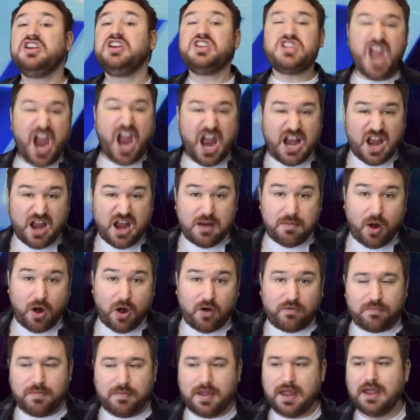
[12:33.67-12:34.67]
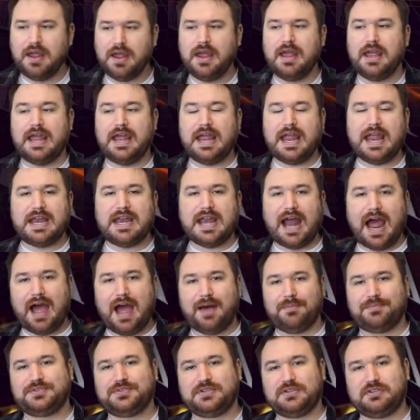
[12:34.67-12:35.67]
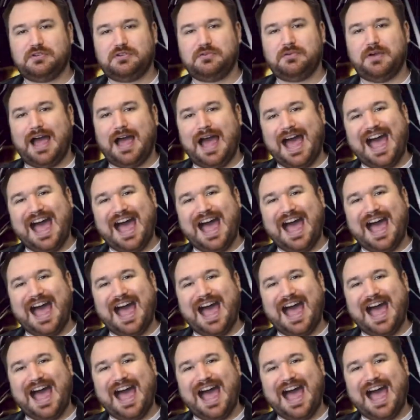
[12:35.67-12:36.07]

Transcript: get him off me," in absolute